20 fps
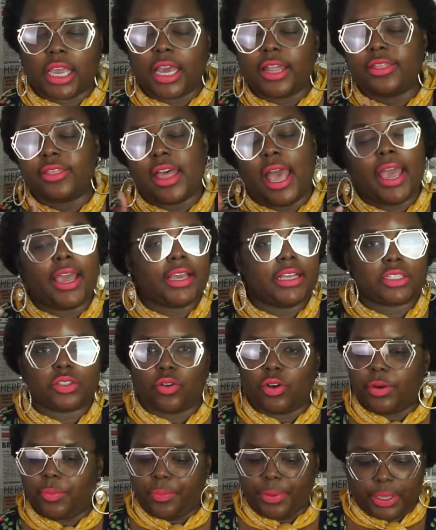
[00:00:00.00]
and that is
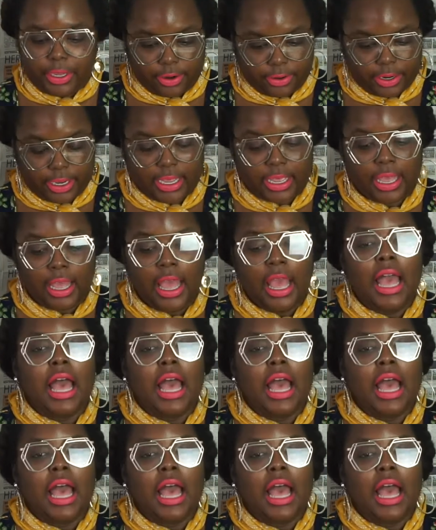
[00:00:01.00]
on period